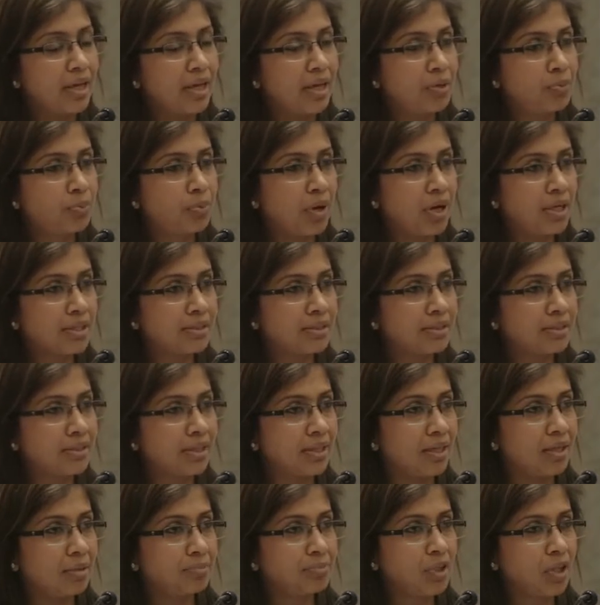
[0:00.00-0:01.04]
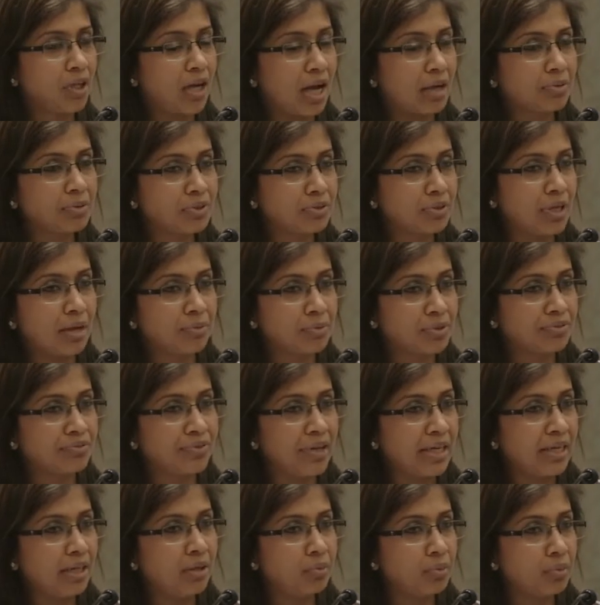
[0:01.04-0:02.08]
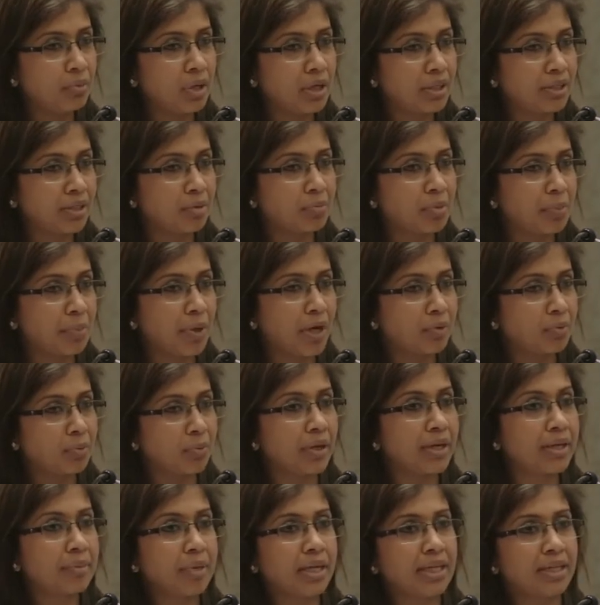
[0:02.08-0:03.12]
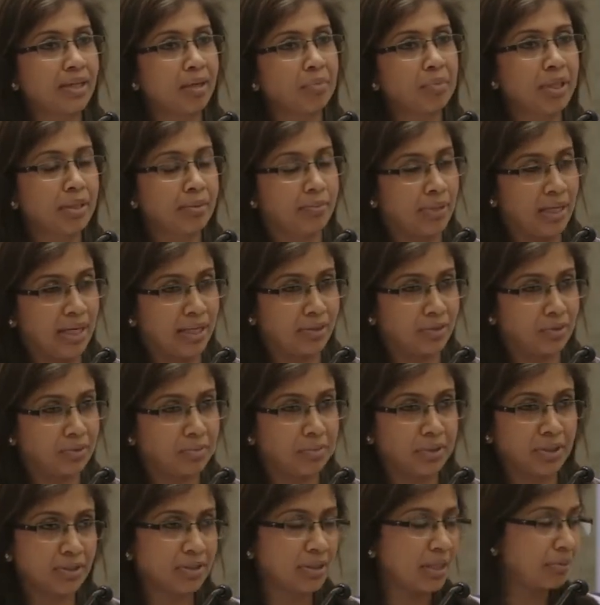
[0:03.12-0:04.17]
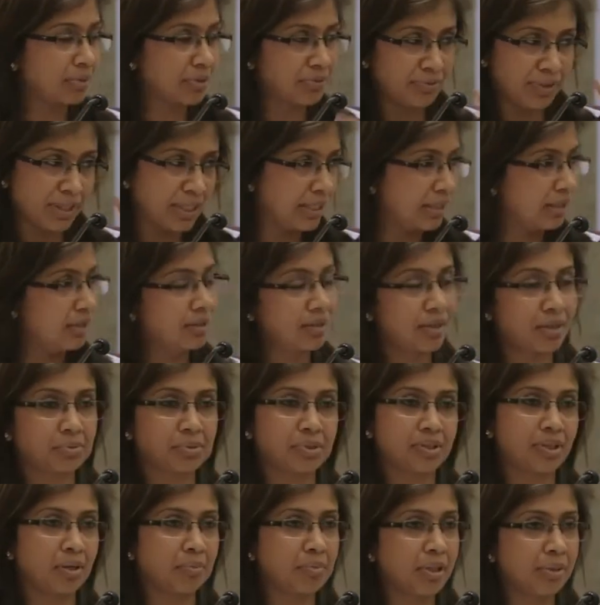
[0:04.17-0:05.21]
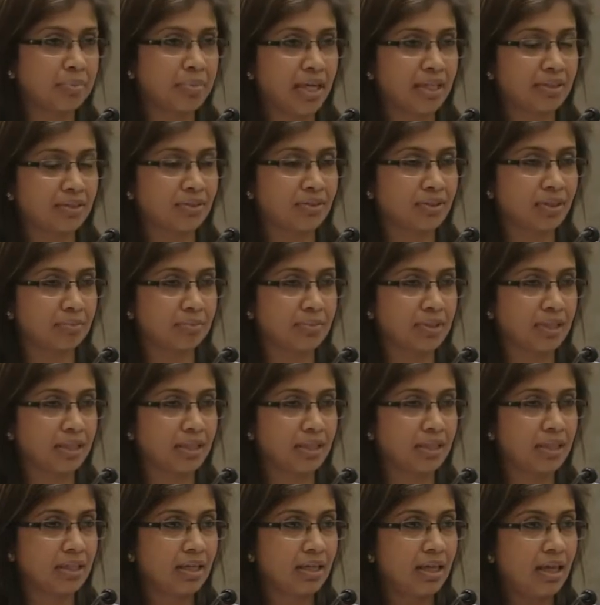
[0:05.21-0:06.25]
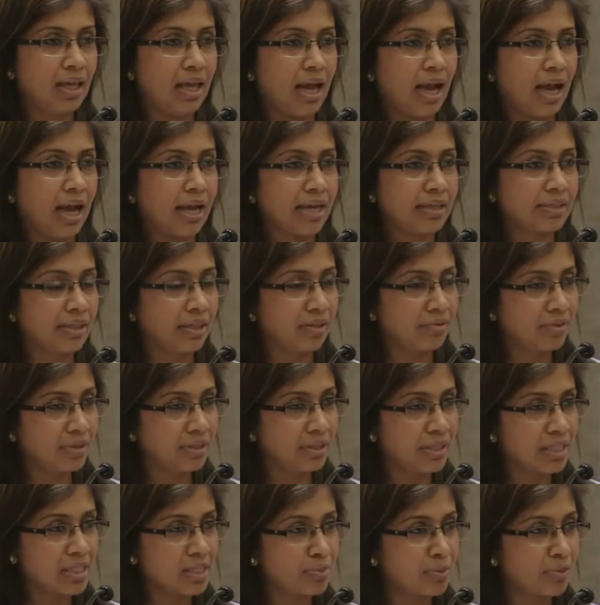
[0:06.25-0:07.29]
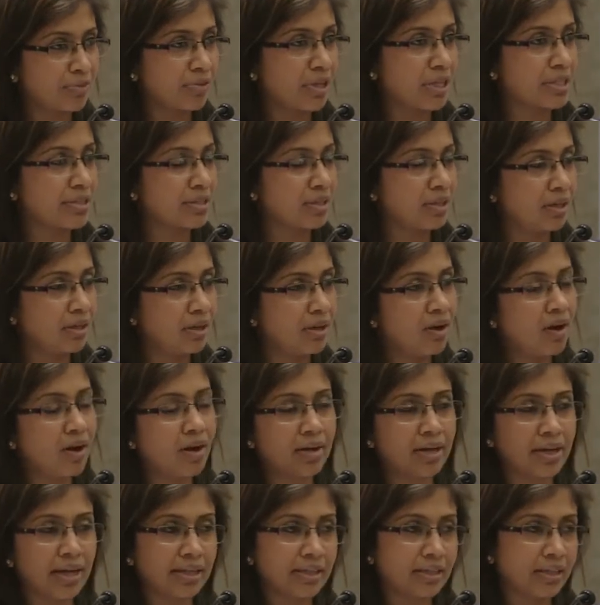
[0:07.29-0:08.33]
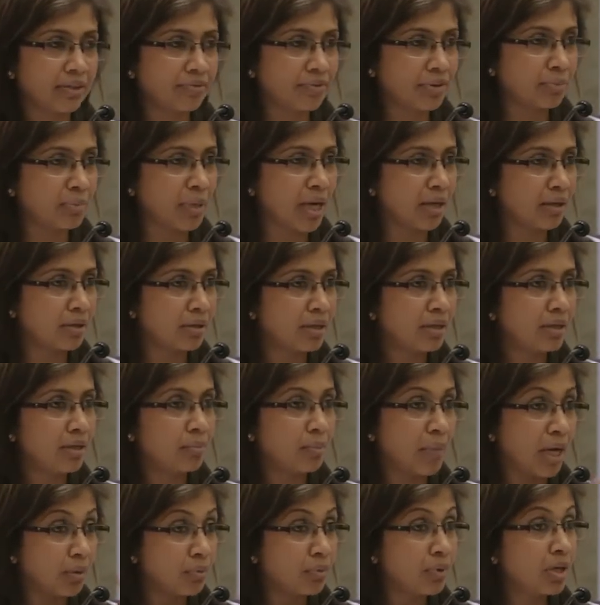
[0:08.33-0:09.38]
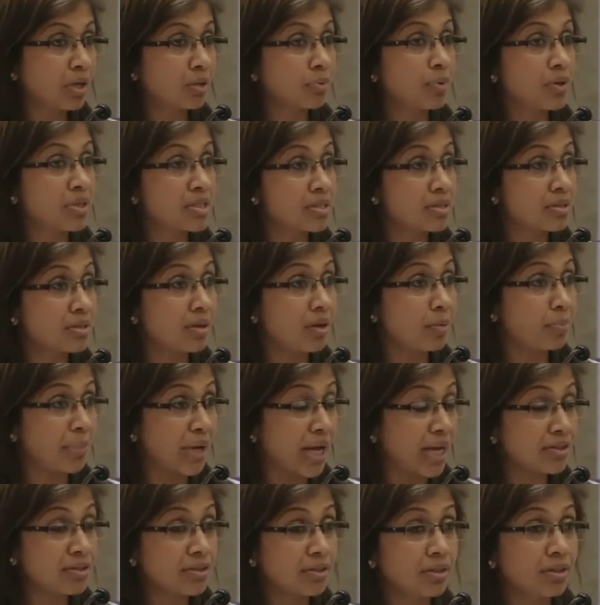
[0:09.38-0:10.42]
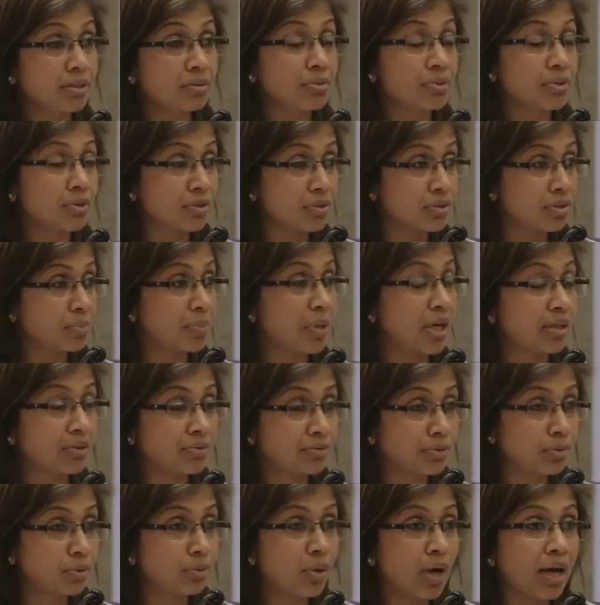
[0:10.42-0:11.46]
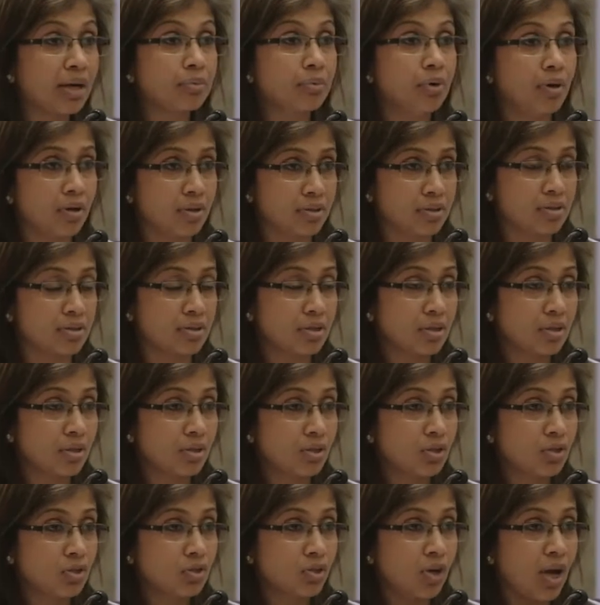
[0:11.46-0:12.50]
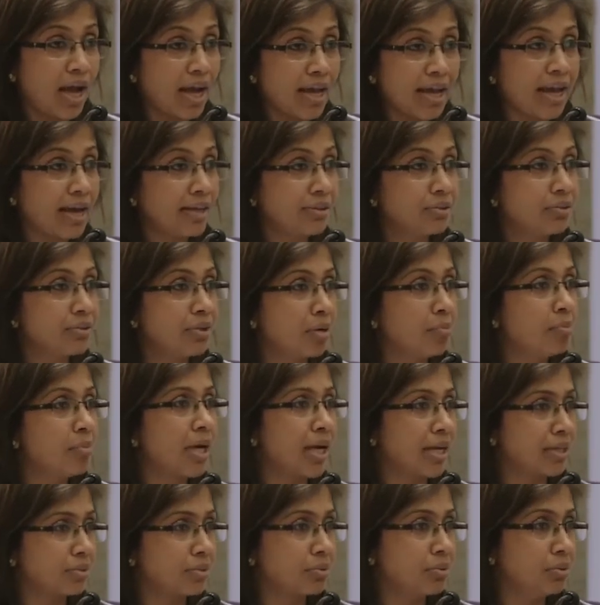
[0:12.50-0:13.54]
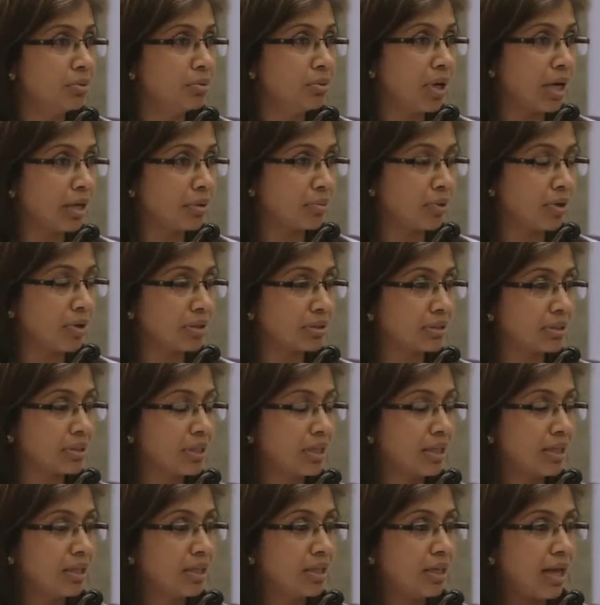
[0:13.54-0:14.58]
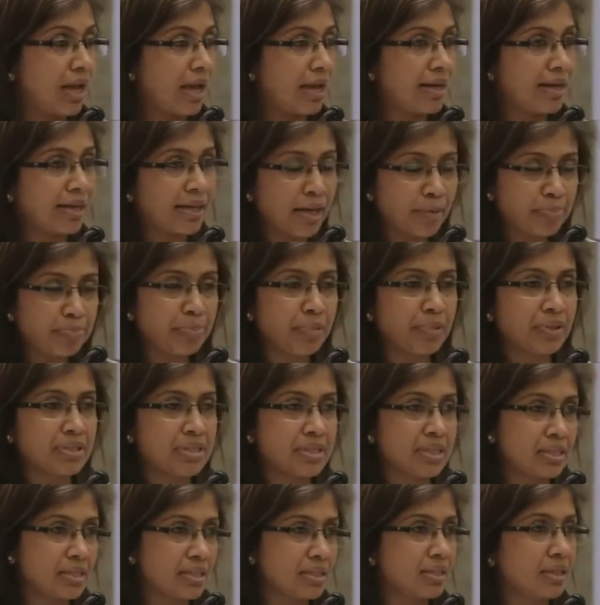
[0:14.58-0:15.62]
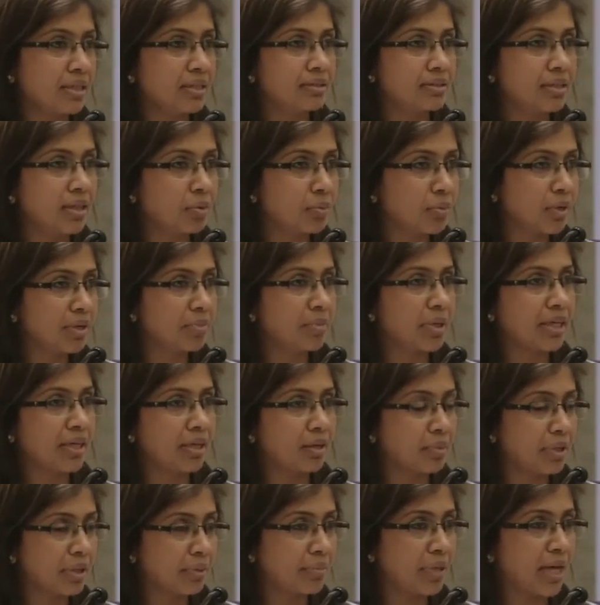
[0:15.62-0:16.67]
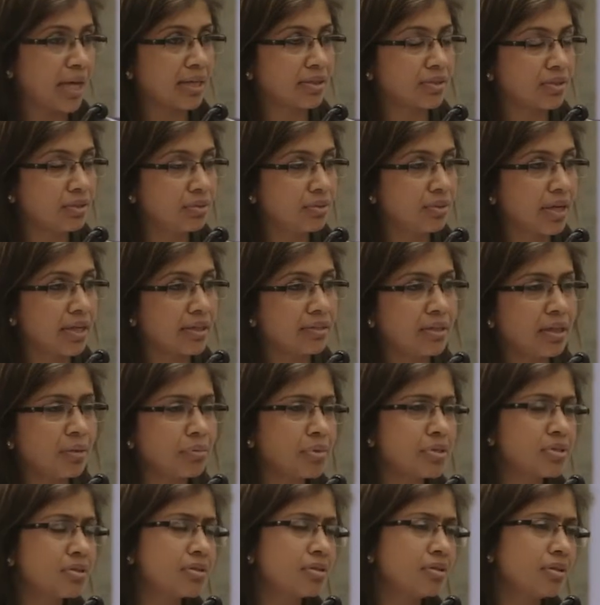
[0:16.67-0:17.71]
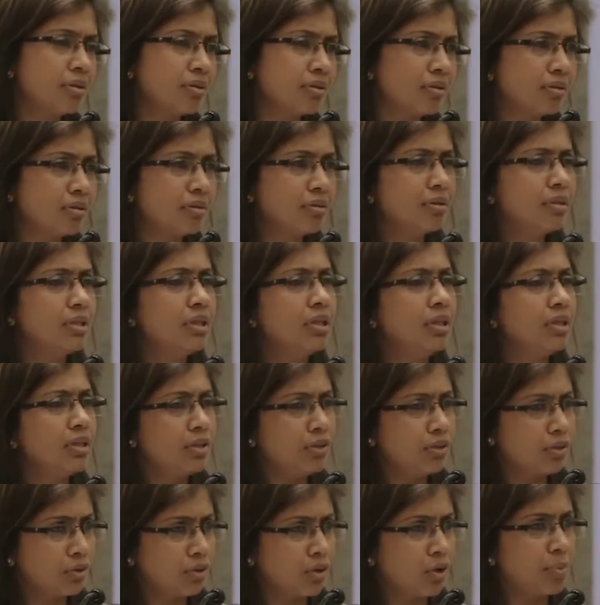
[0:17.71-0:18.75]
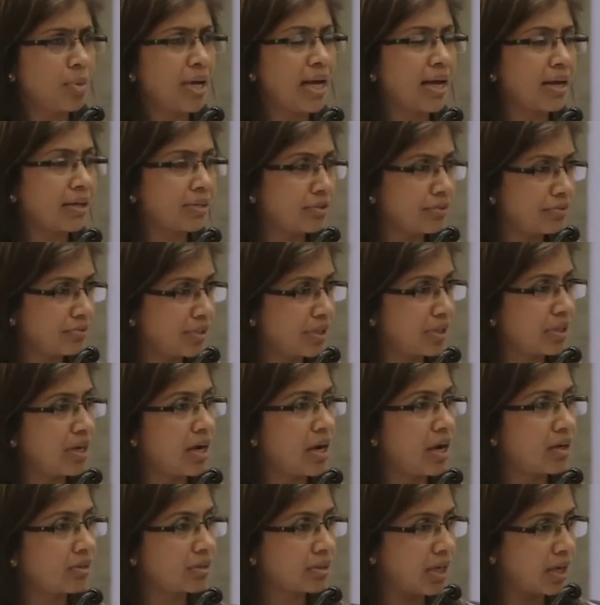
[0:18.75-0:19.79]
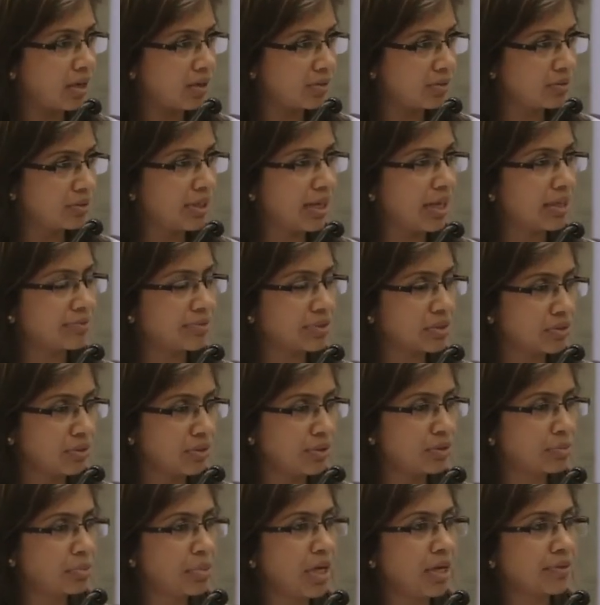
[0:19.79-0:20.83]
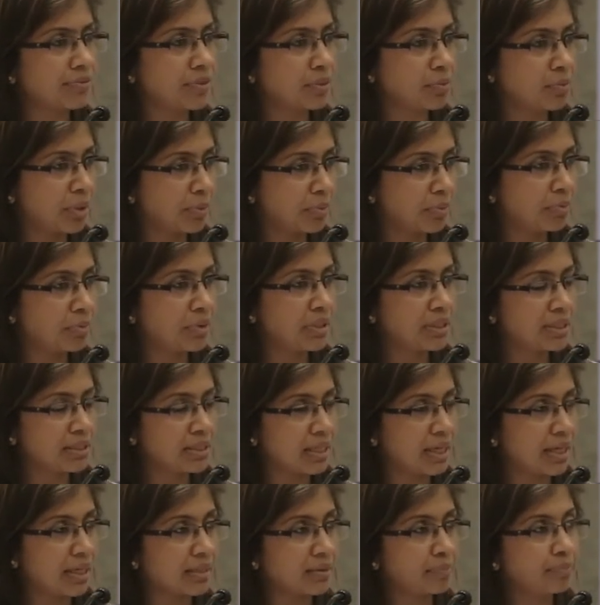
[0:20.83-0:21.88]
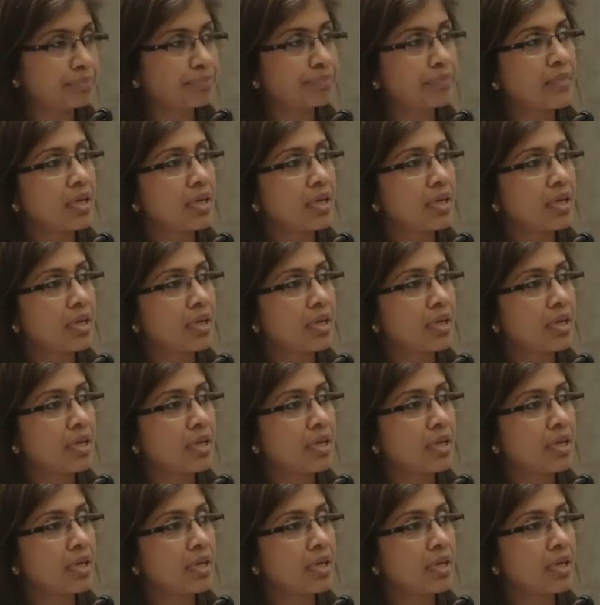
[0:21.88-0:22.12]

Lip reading: it was, I was very worked up about what am I coming back to, because I was very clear I was coming back to something. I had given this profession a lot. I had given my work was a passion. It was also part of who I was. So I had to come back to who I was. And I kept persisting, saying, what am I coming back to? And there was, you go back, you figure out how life is going to be after baby will decide.